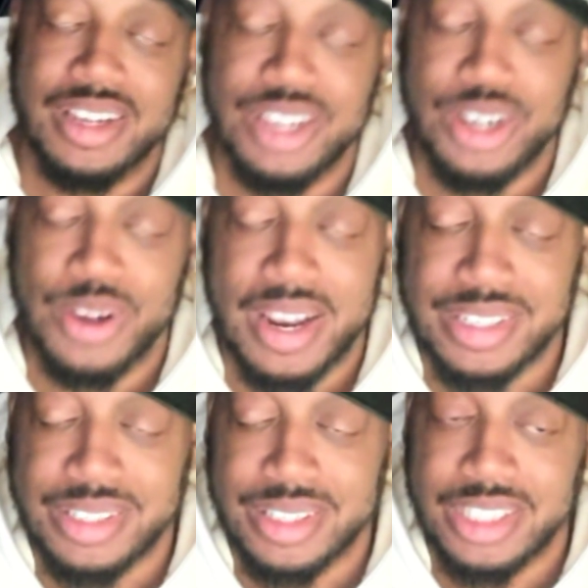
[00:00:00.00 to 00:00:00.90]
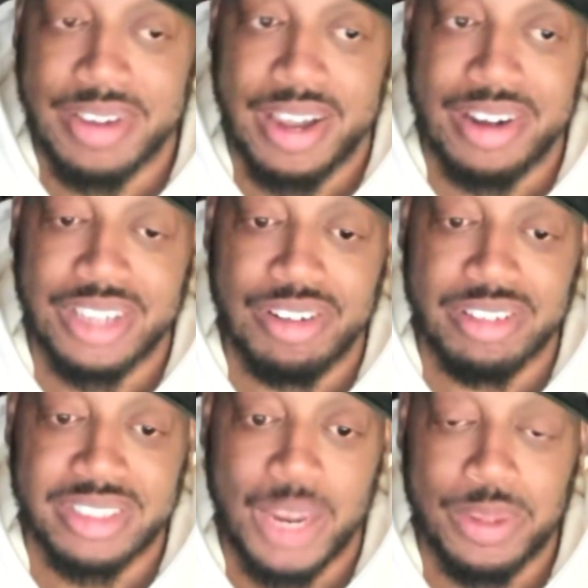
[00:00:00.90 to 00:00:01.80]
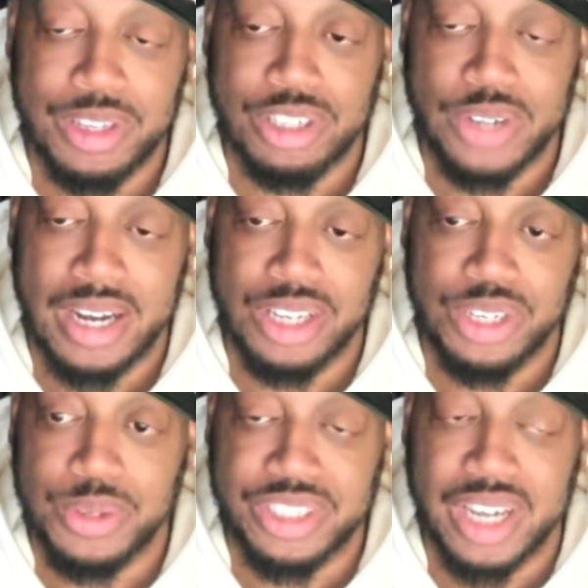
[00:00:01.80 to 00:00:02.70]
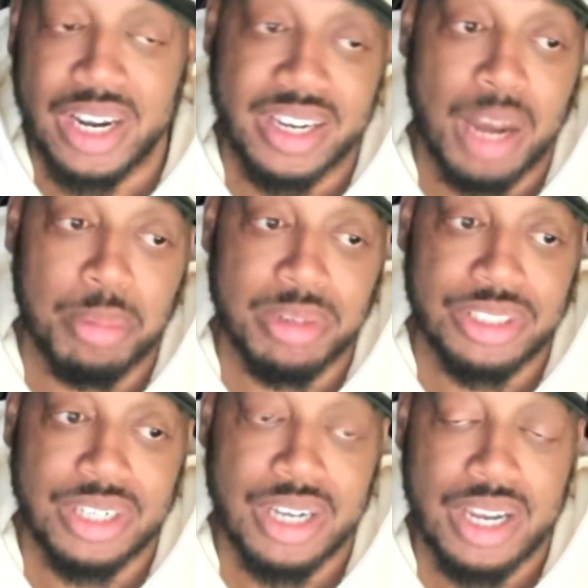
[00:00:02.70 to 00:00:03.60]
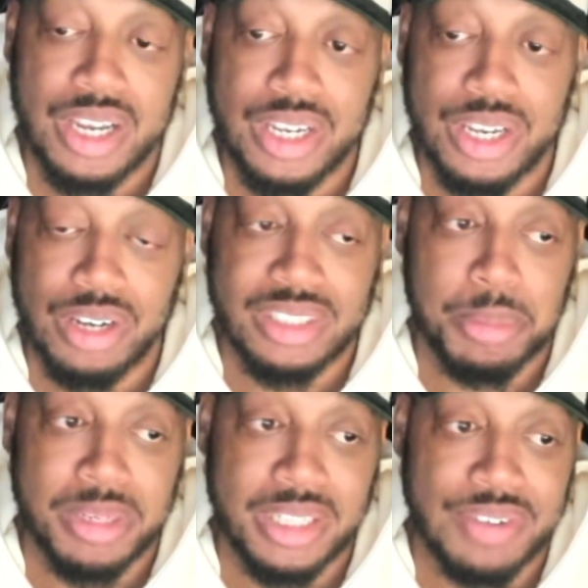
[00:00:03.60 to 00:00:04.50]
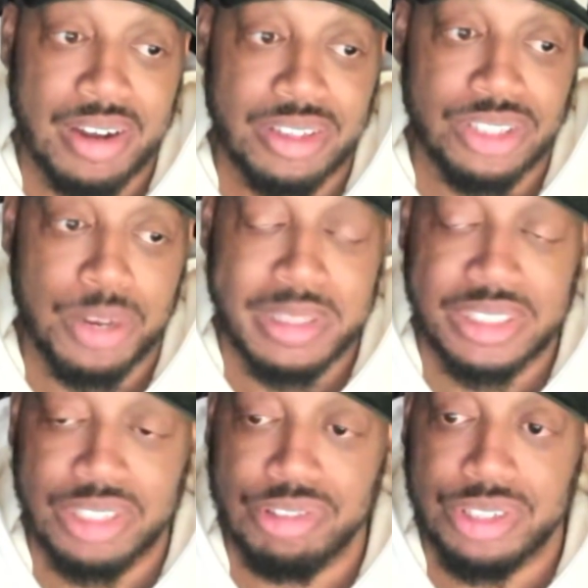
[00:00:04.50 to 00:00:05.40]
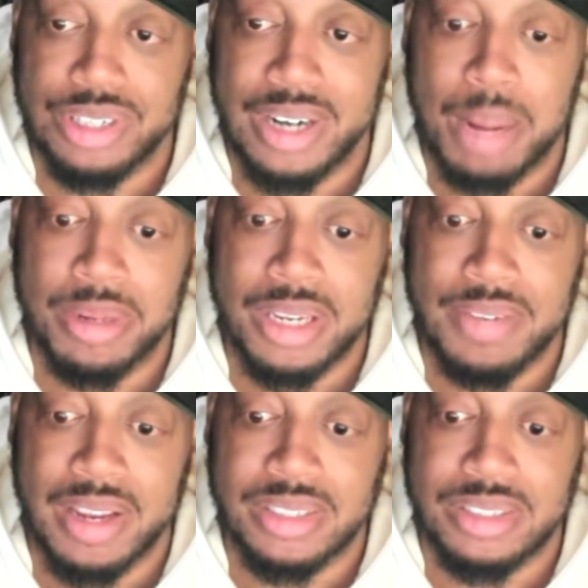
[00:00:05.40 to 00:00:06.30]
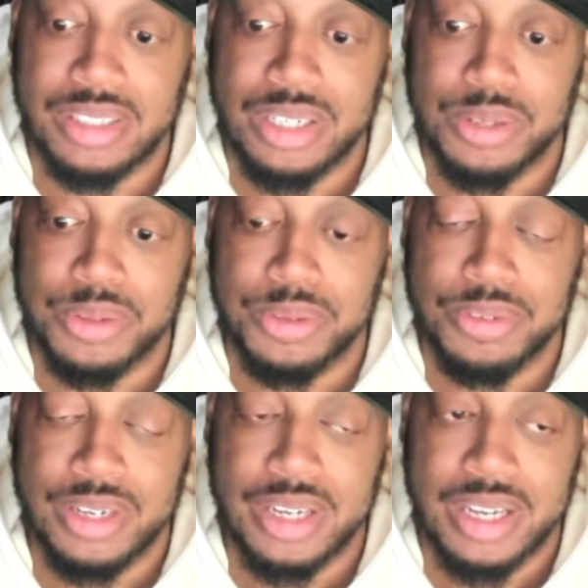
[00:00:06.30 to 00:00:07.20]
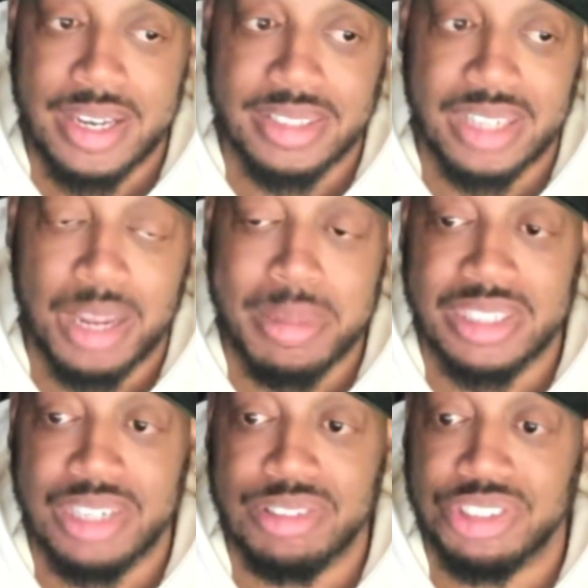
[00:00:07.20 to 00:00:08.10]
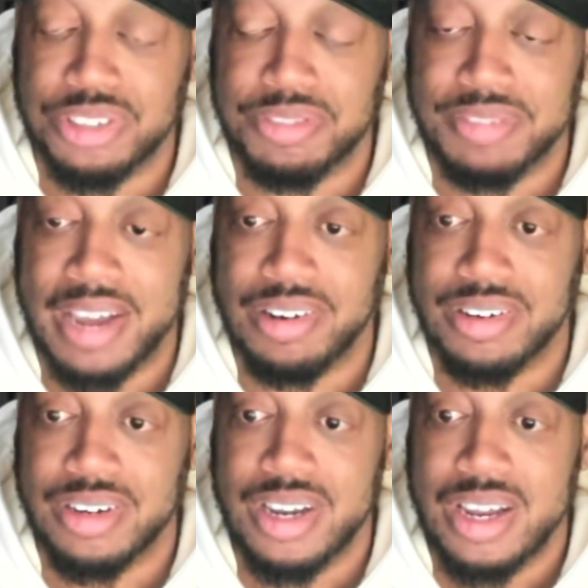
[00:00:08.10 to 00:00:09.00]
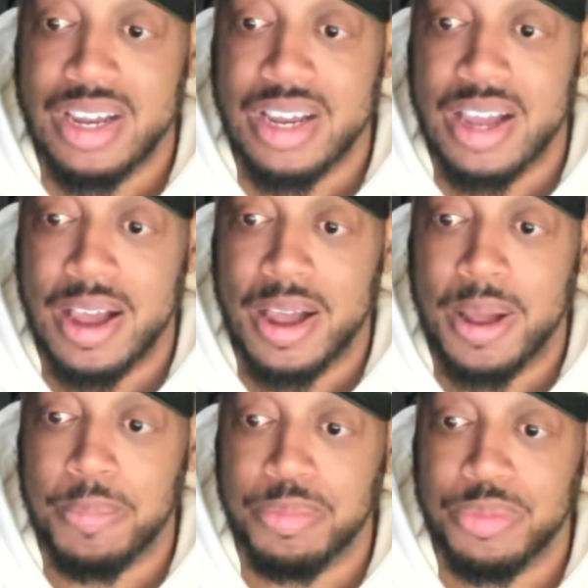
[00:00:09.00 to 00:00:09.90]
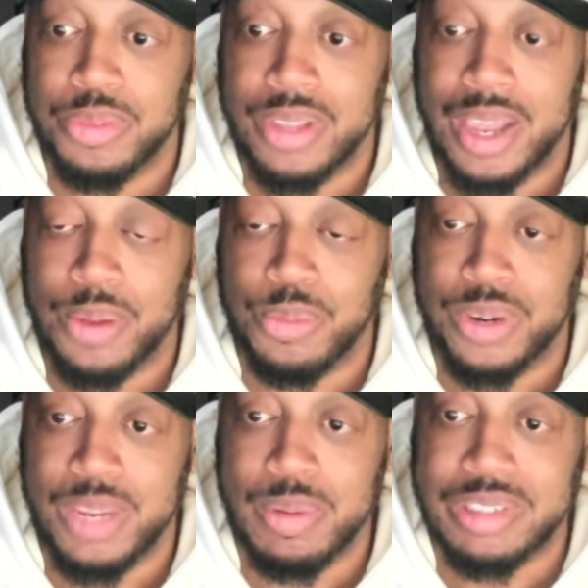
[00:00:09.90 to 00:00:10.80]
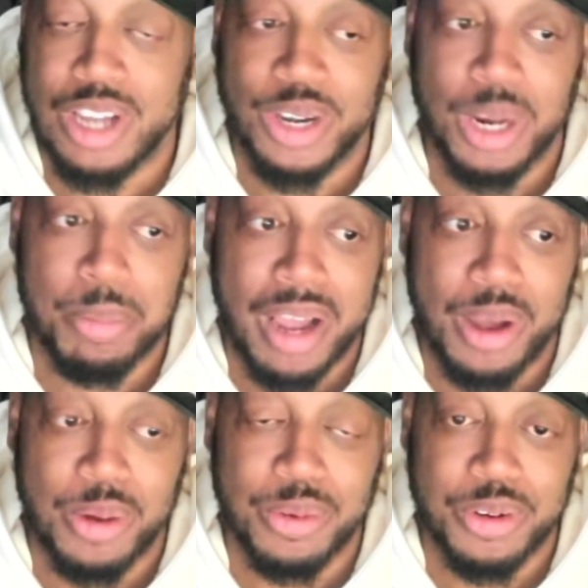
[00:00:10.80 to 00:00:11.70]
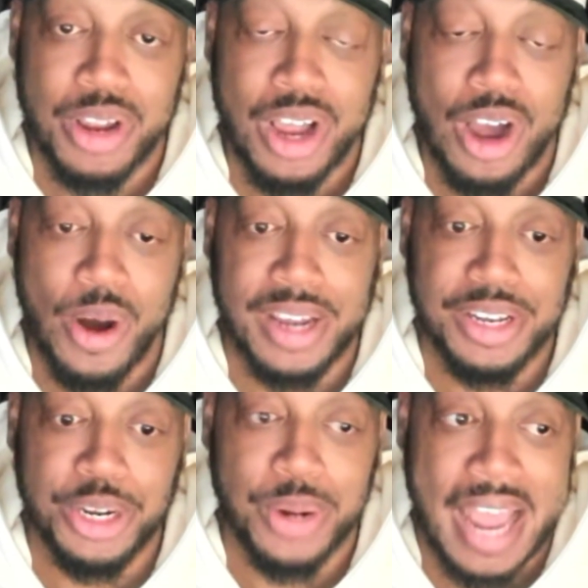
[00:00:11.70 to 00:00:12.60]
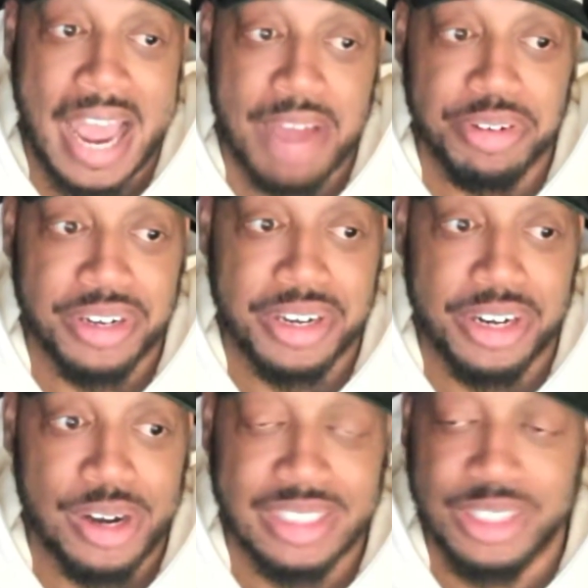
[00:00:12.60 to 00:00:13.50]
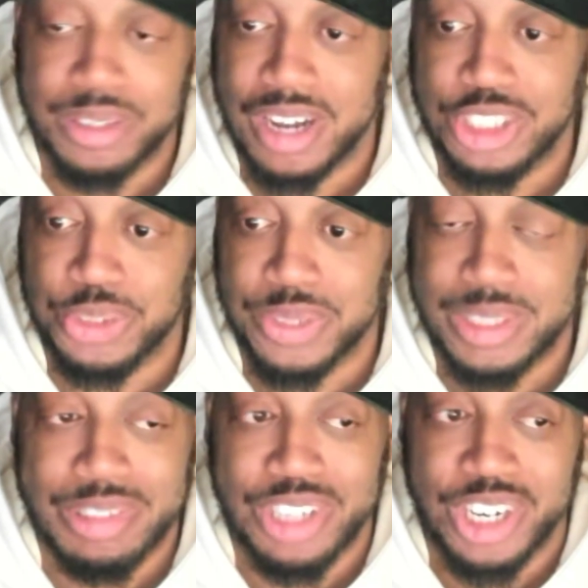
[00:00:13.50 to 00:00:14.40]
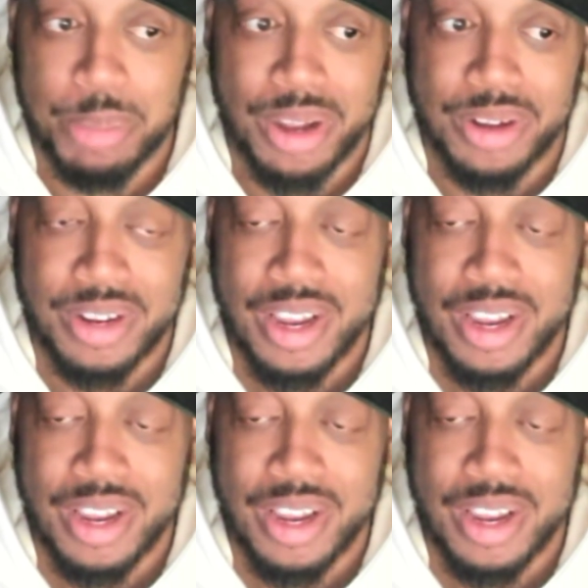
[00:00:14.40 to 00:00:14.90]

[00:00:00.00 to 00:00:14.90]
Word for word: You know, I listen to these fighters to understand what they're trying to do and trying to accomplish. You know, some of these fighters are misunderstood, and I believe that T O is a misunderstood fighter. Um, and when he was talking about, oh, I need to go to Africa and all these other countries, he was talking about